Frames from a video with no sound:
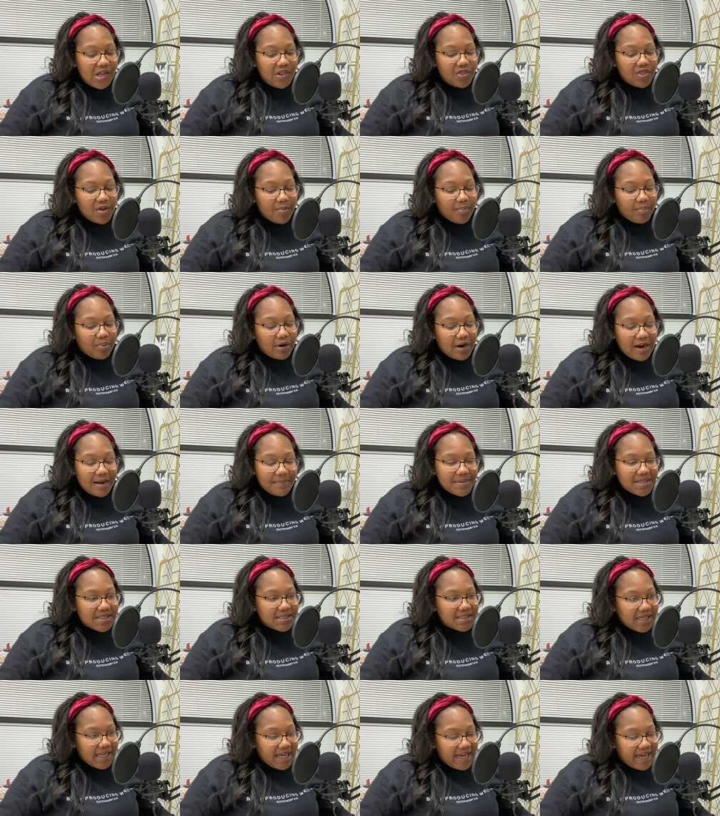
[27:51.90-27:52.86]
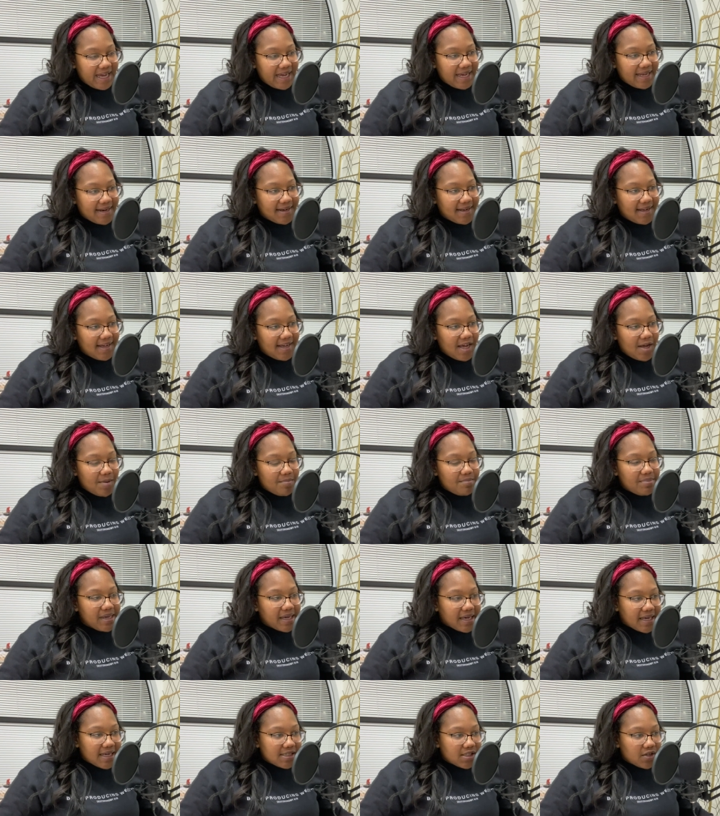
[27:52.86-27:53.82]
the promised land
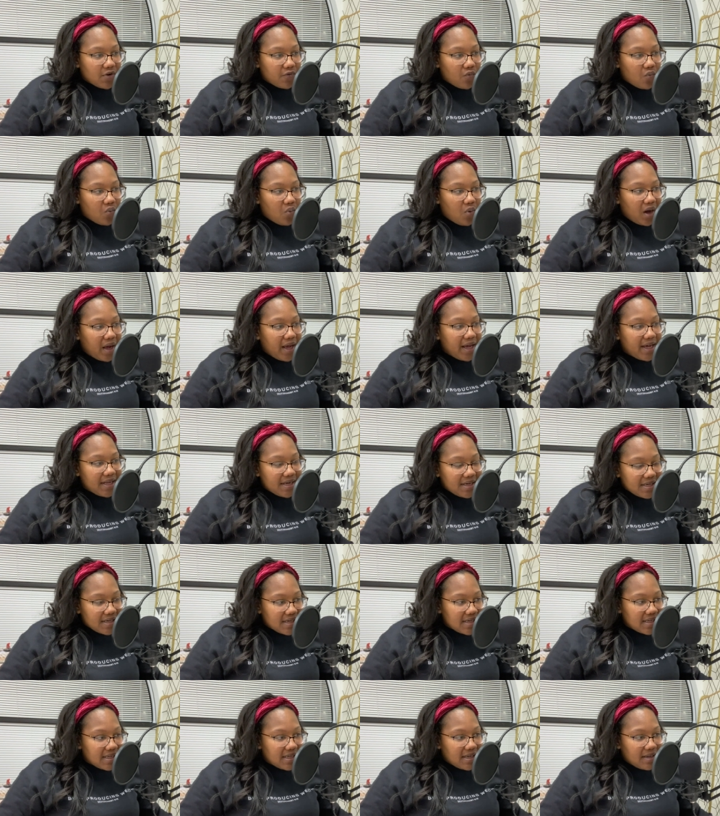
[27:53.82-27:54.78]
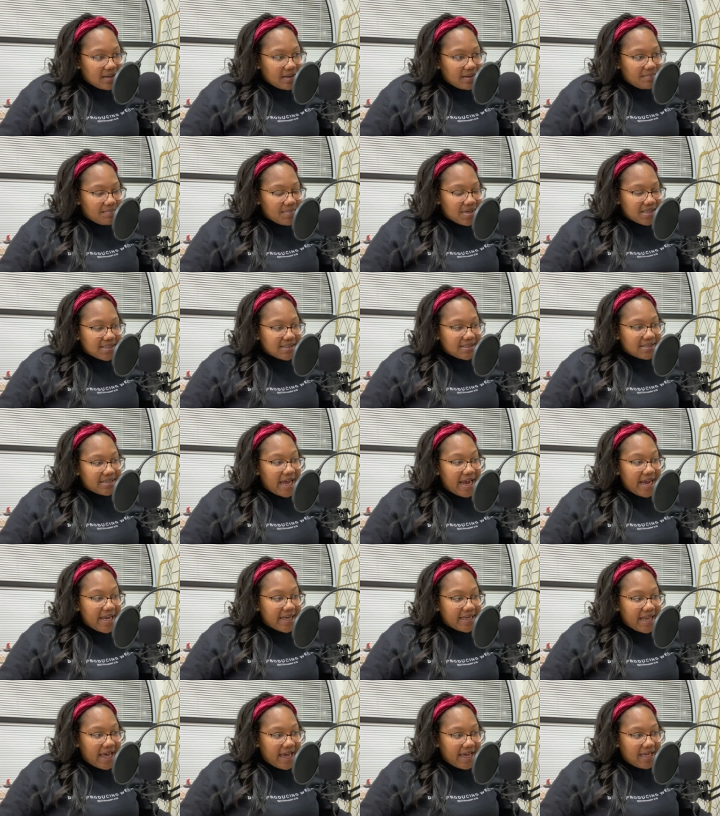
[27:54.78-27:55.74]
because of one
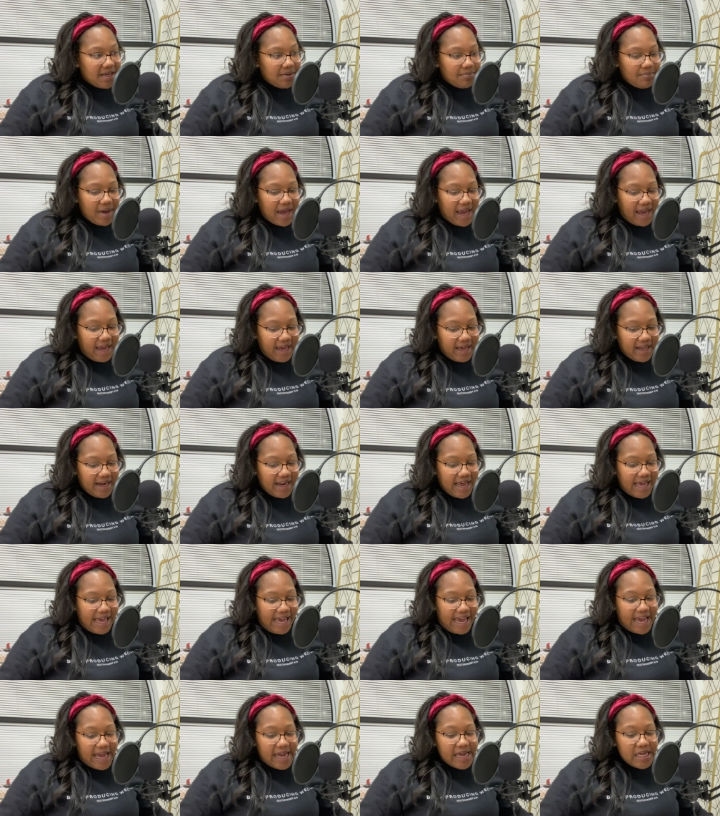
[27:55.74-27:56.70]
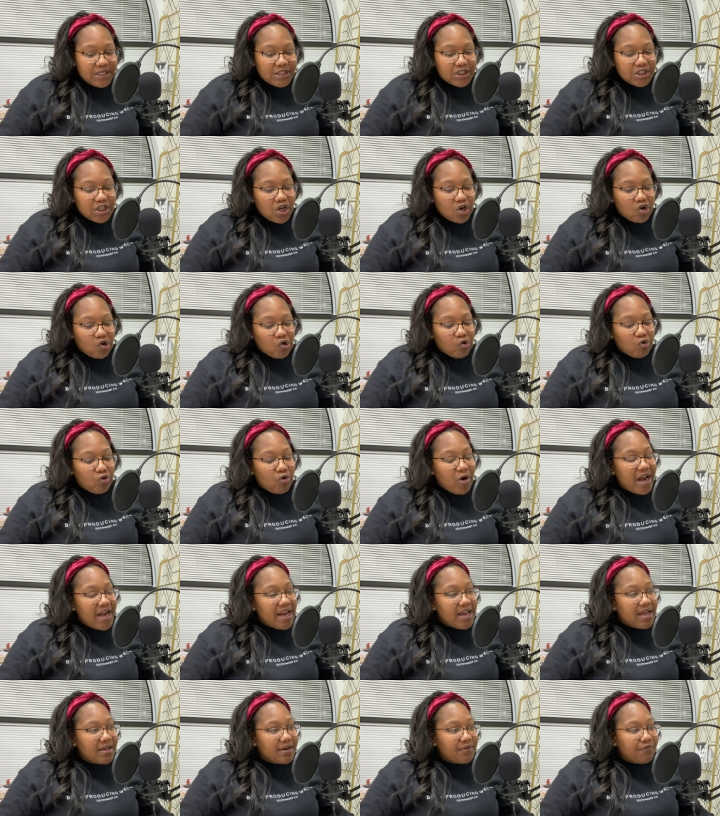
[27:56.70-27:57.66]
mistake that he made, and he took
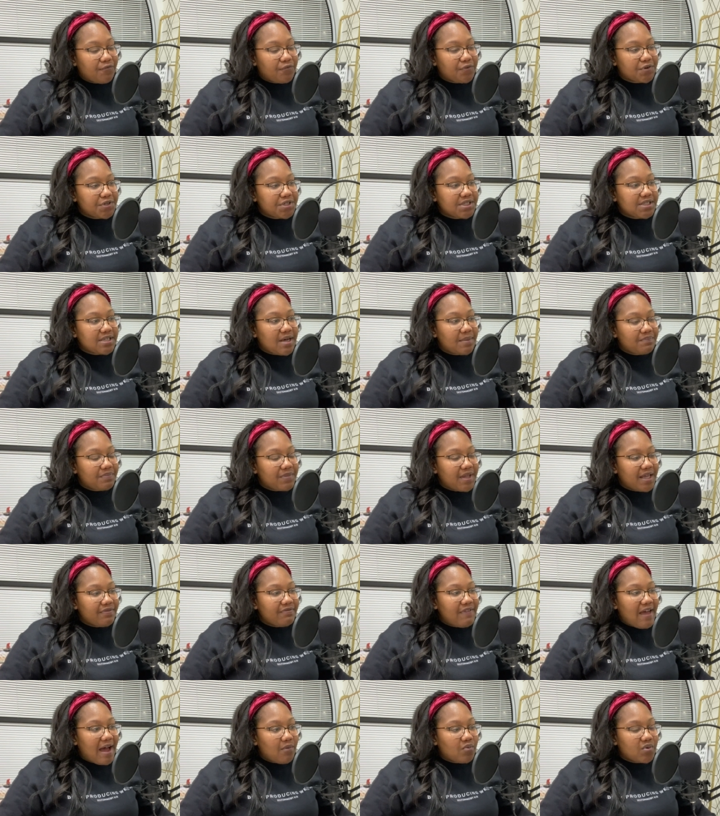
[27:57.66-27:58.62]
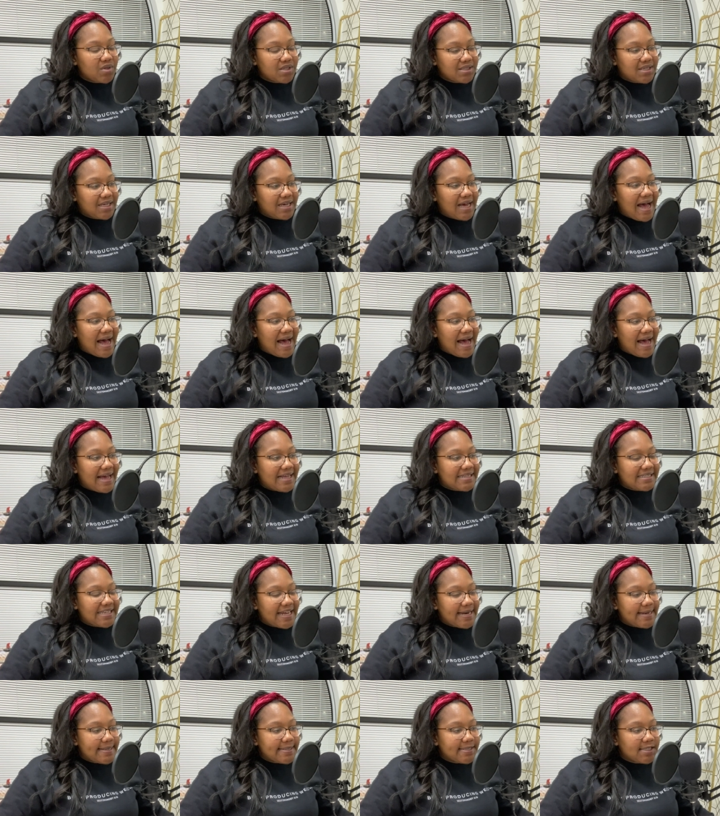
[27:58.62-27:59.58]
credit for something that was God's
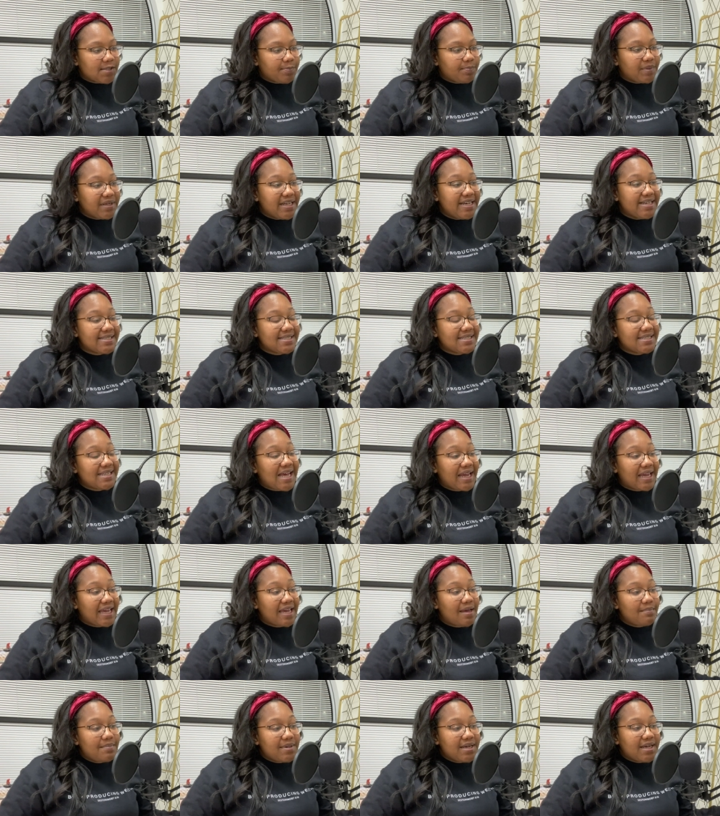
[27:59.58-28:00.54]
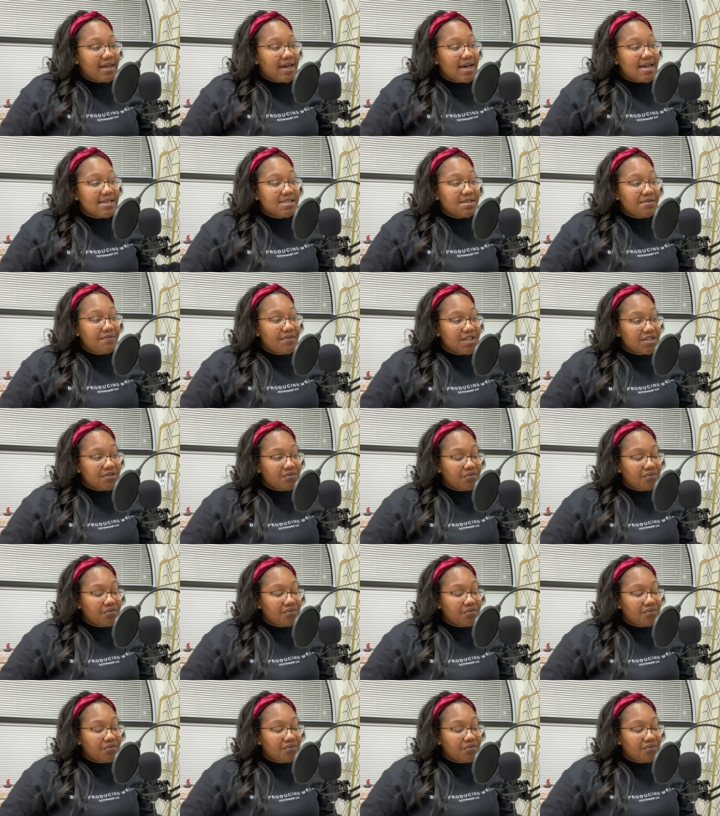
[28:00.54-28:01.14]
in a split second because of his